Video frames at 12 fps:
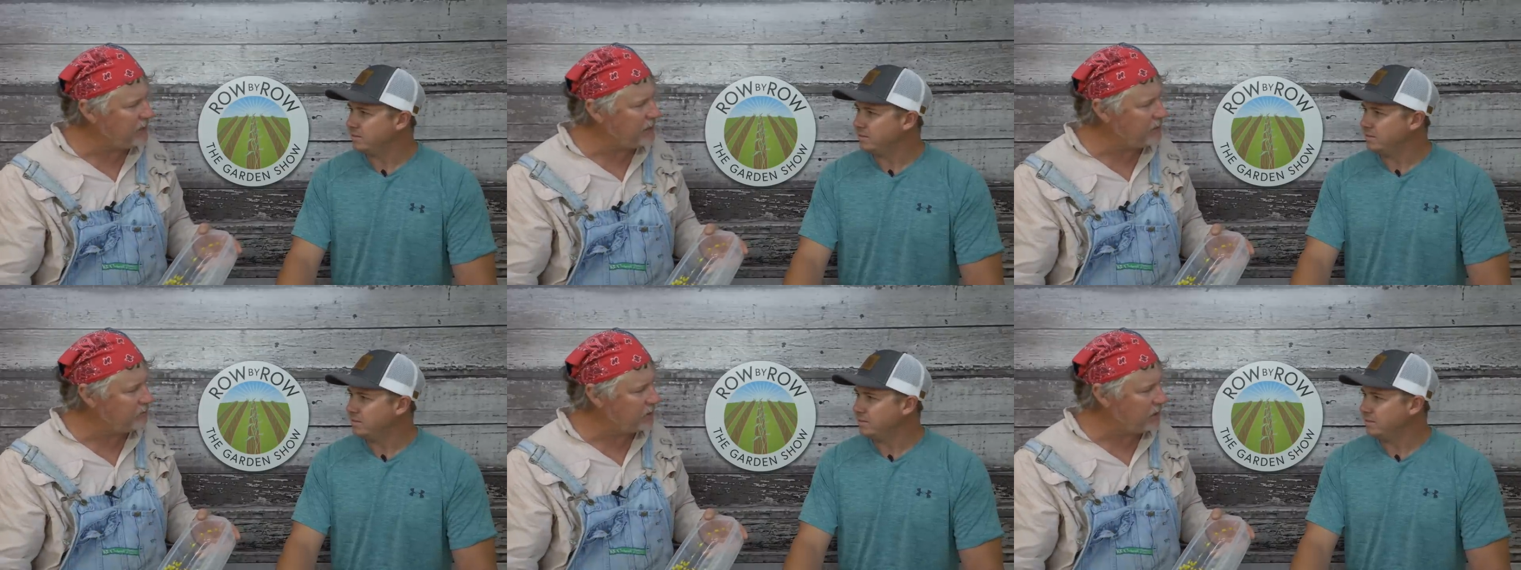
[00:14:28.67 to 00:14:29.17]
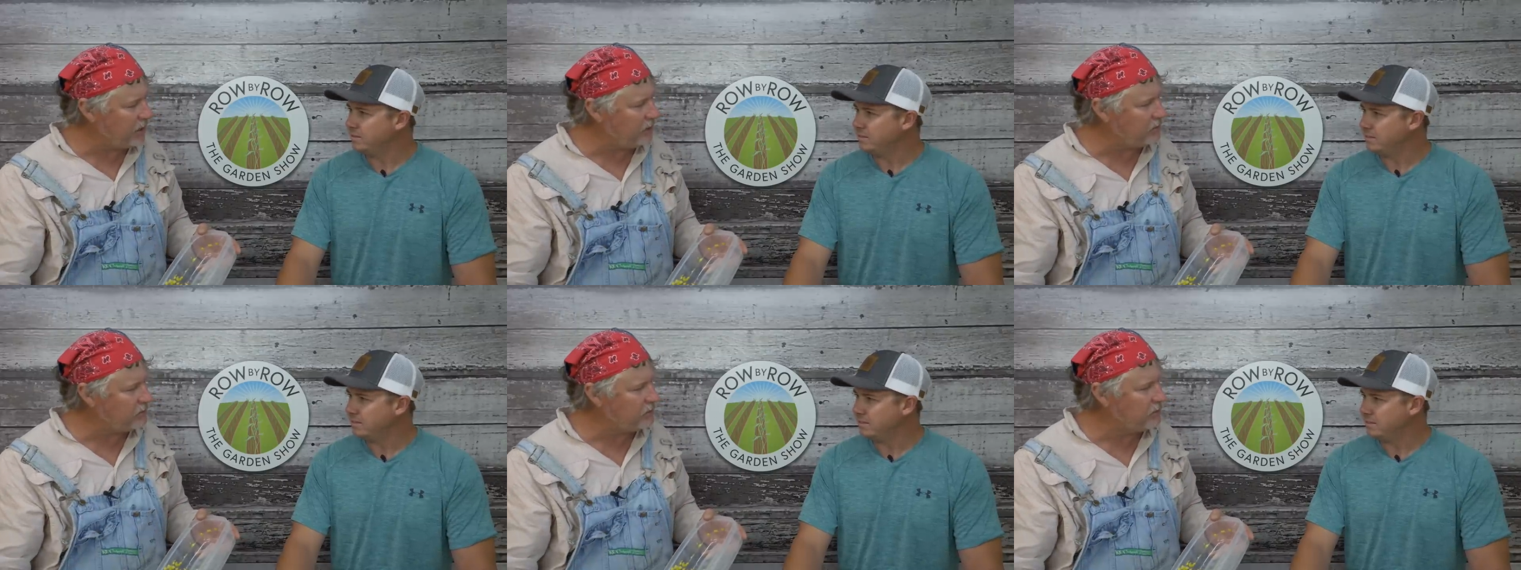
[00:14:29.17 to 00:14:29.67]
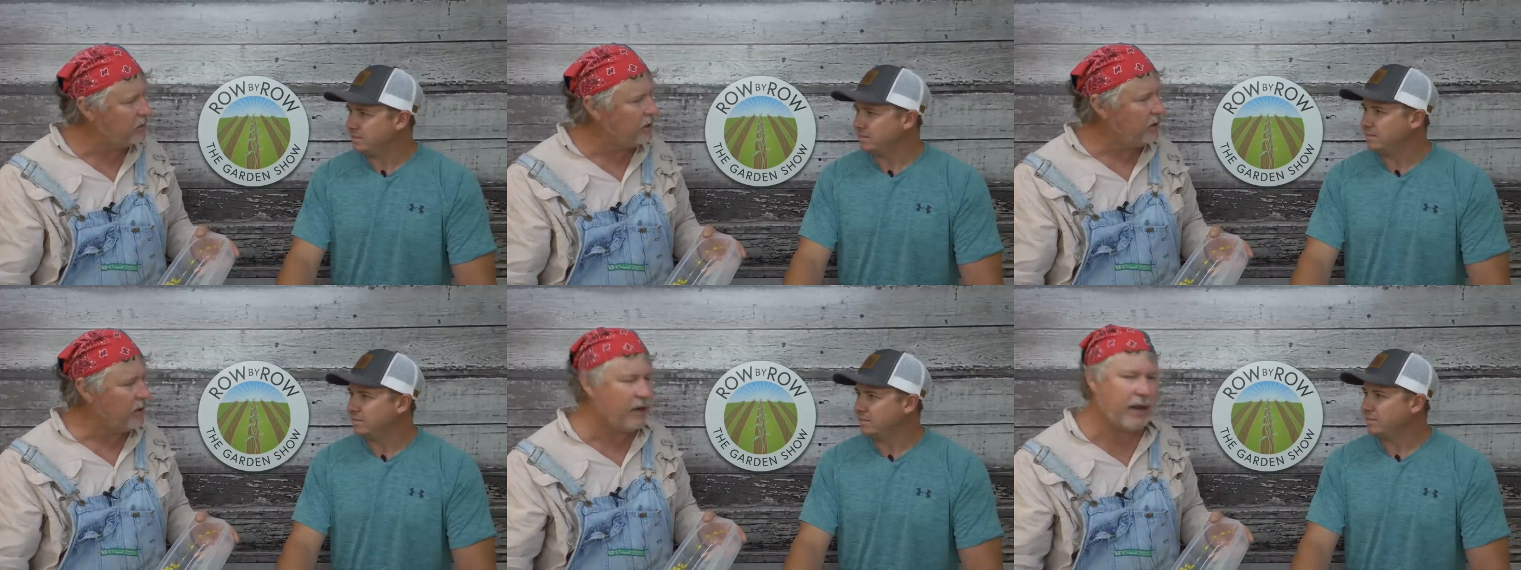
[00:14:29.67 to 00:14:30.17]
Speaker 1: pin potatoes.
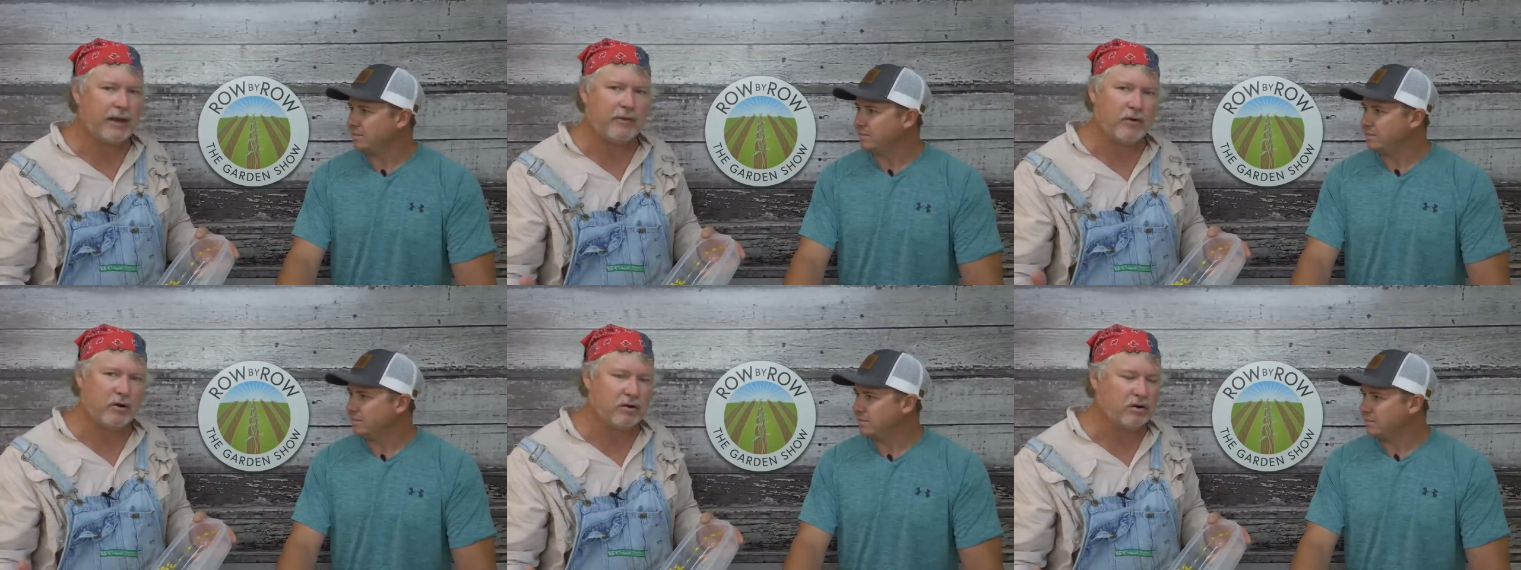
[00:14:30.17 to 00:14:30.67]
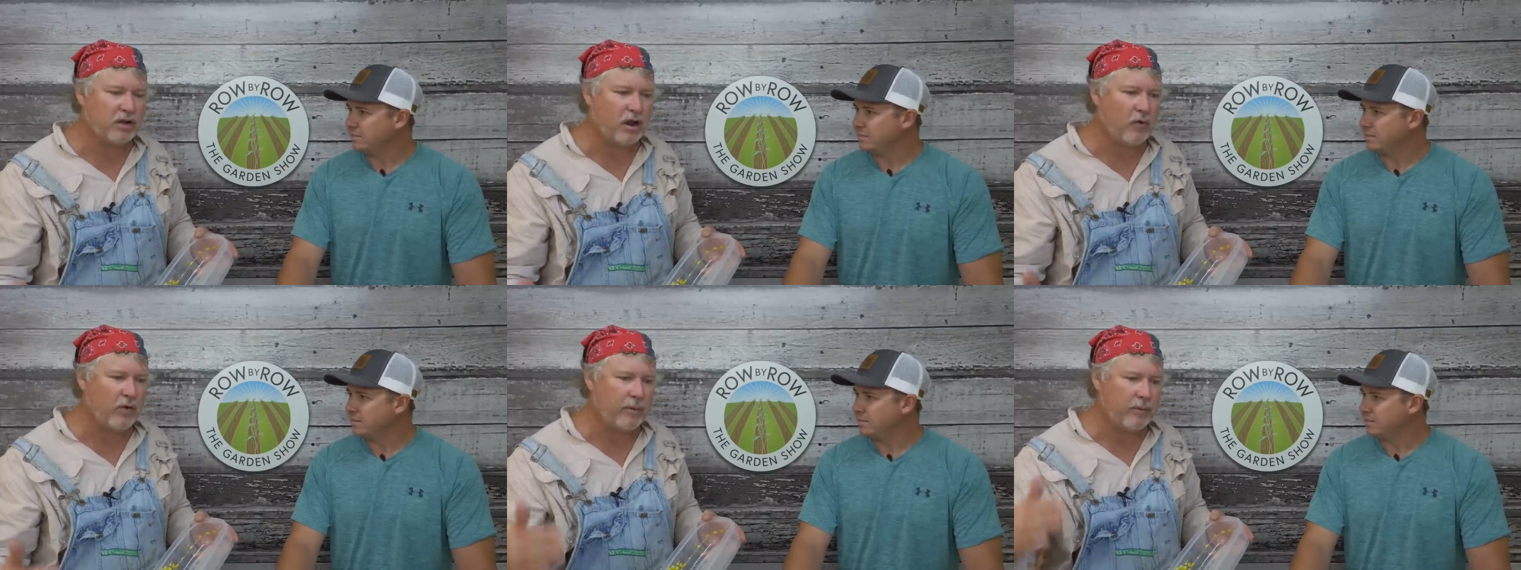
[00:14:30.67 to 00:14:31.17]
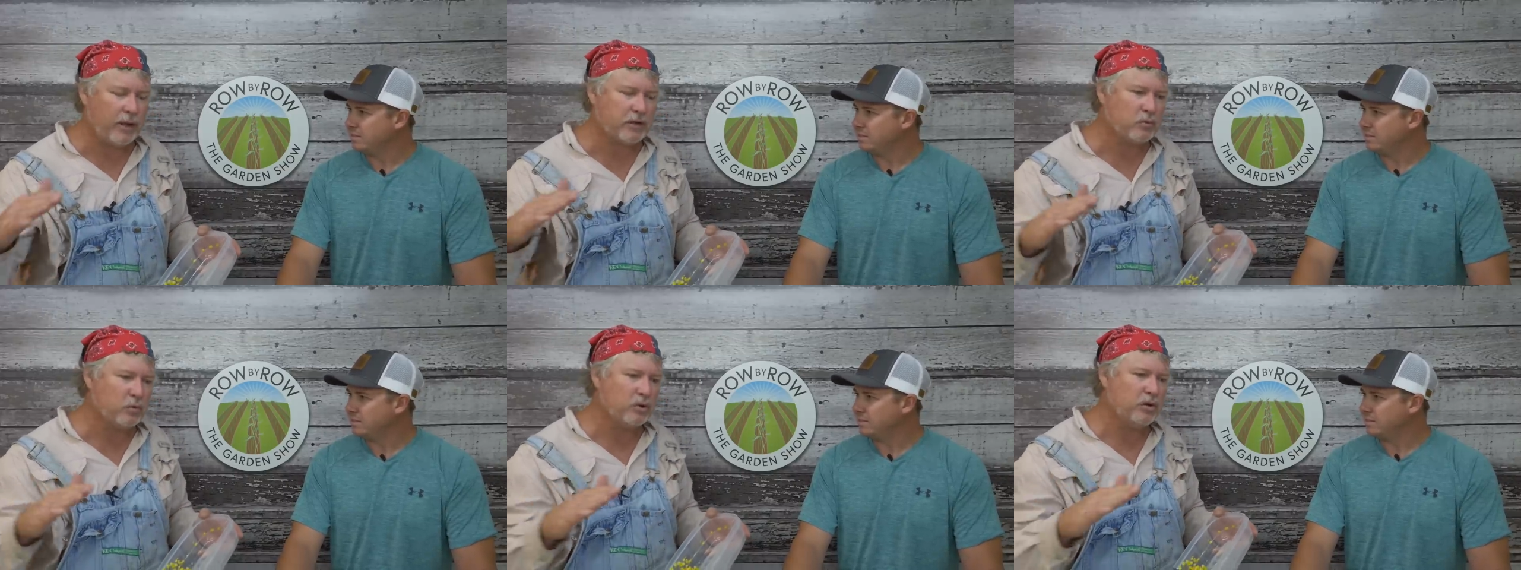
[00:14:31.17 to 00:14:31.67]
And I never heard it called that, but
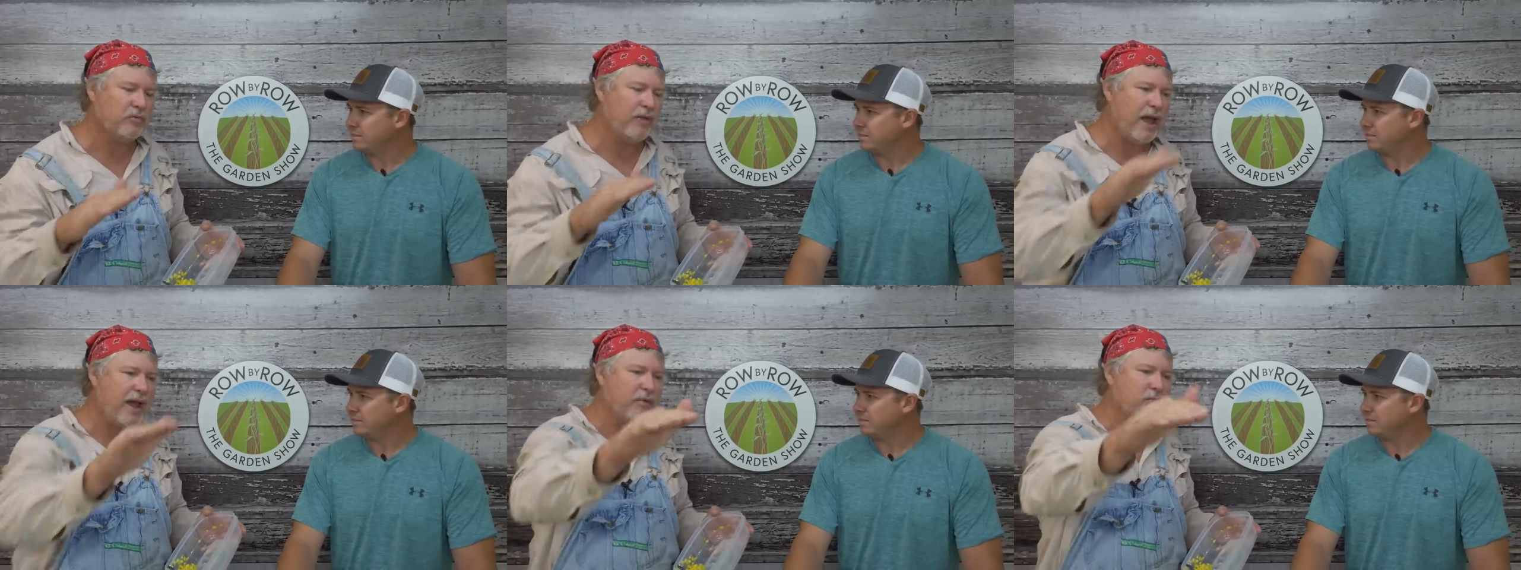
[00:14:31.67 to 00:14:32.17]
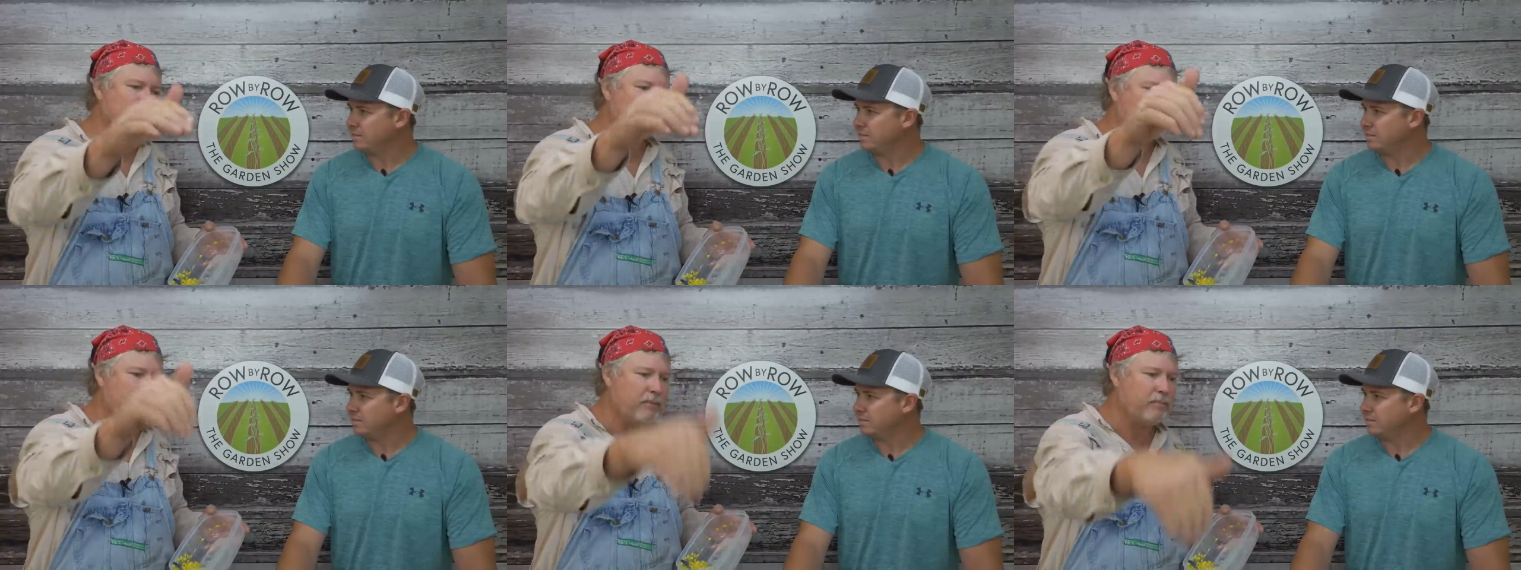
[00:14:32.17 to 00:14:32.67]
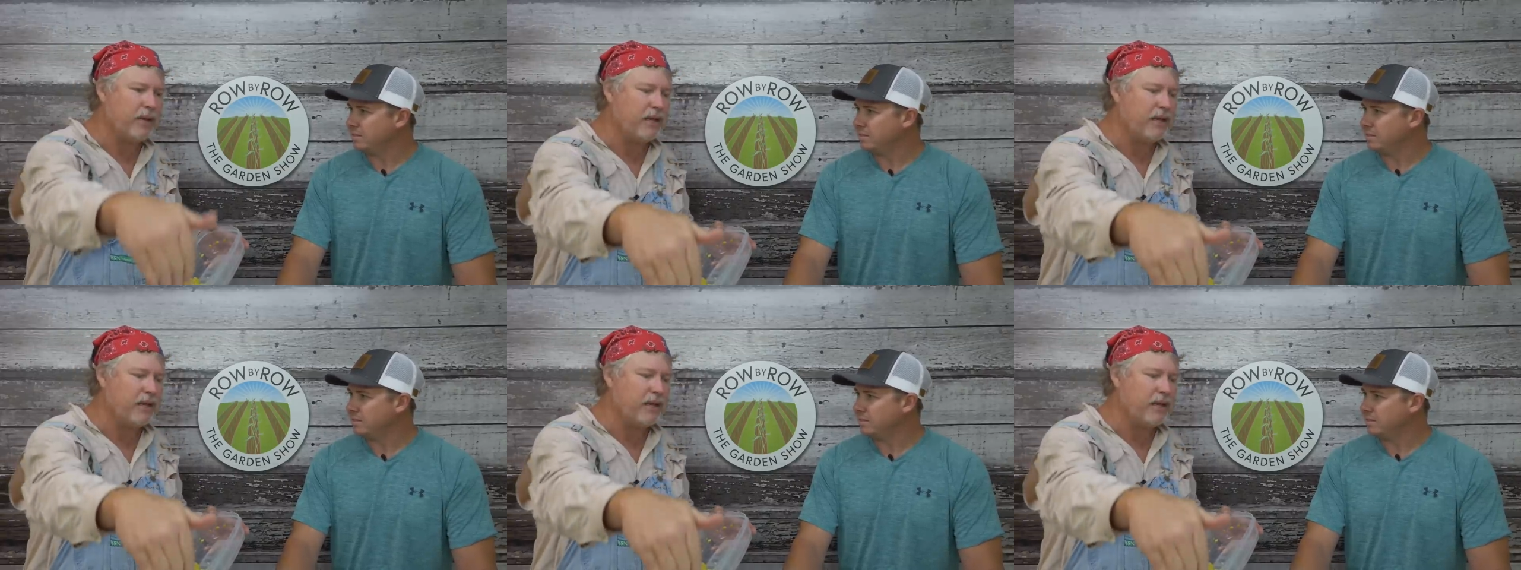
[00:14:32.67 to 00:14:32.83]
that's where your vine runs out there and